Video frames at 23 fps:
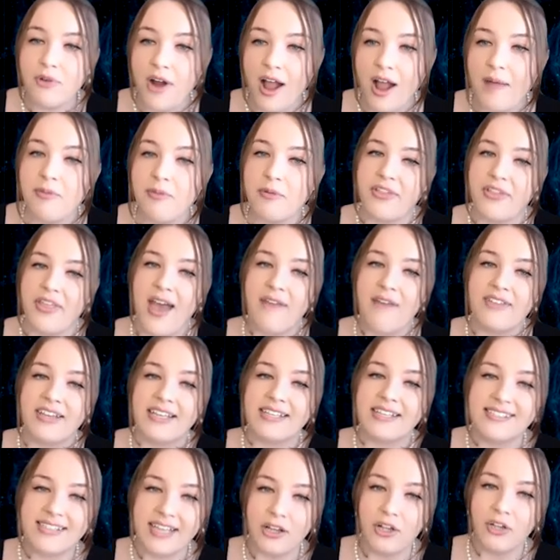the problem with
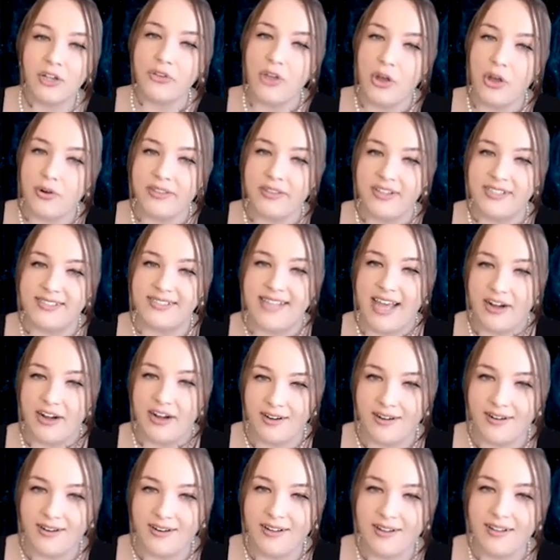having a single node in the
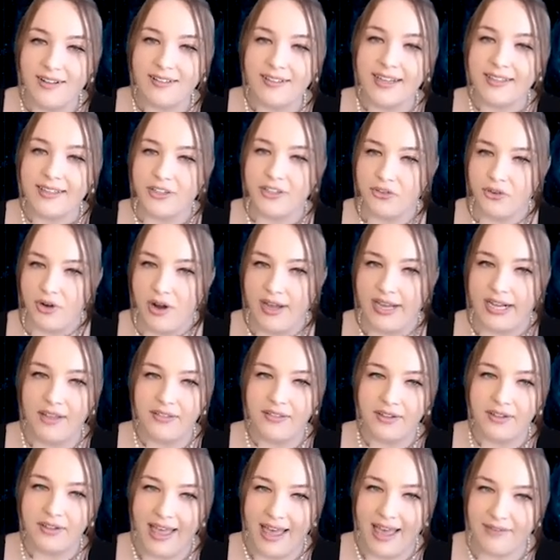center, like the drawing
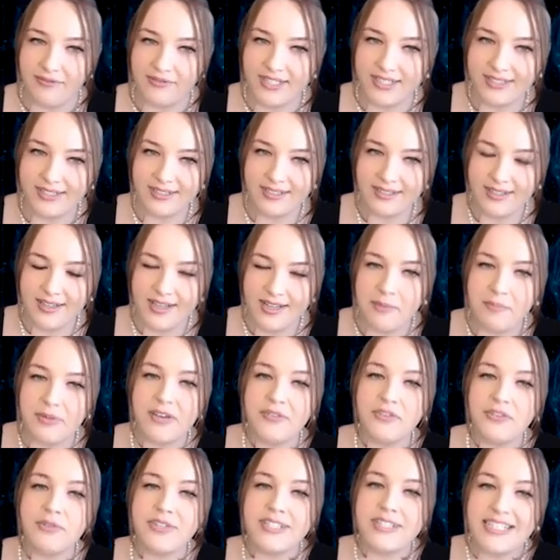on the left.
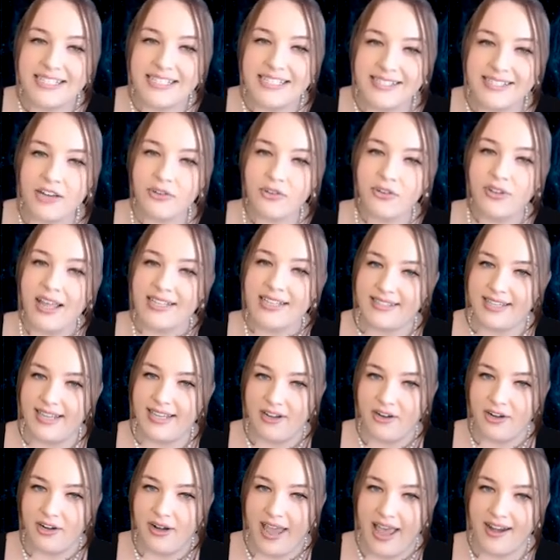But if you decentralize the
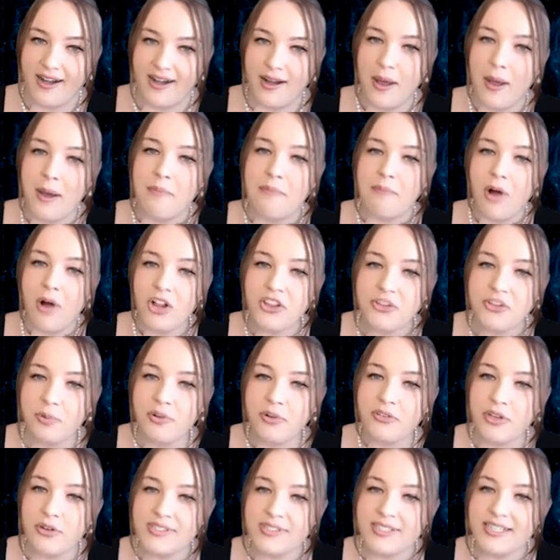internet,
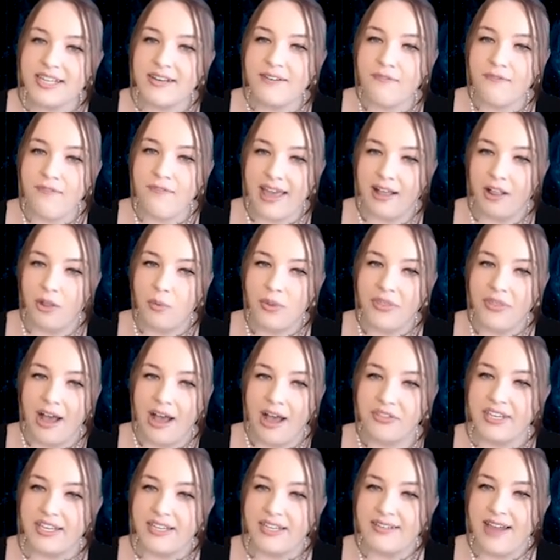multiple nodes can fail
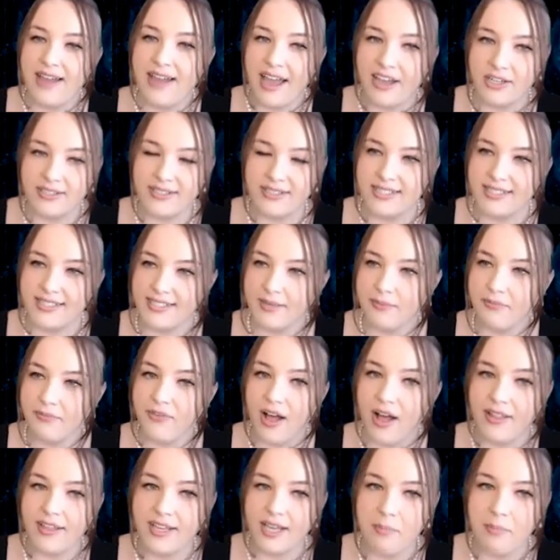without the entire system
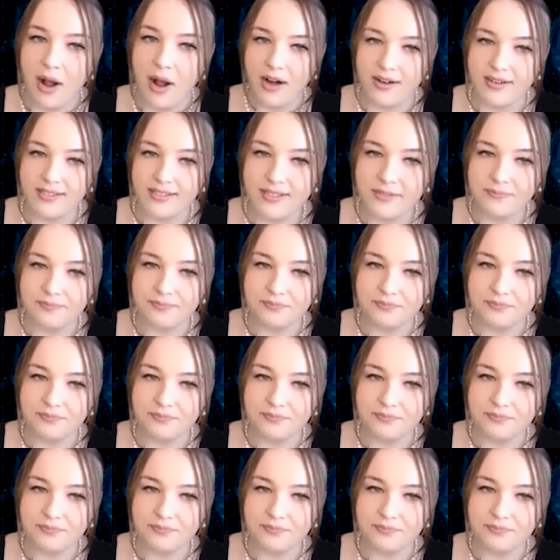falling apart.